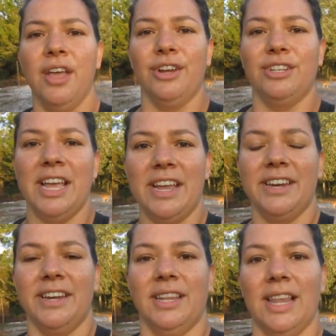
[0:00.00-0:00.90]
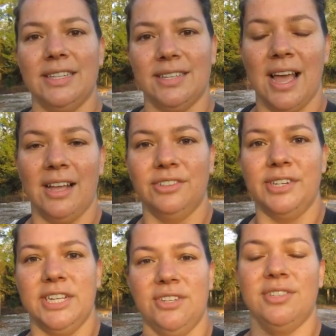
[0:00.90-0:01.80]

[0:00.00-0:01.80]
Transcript: you're taking in less calories,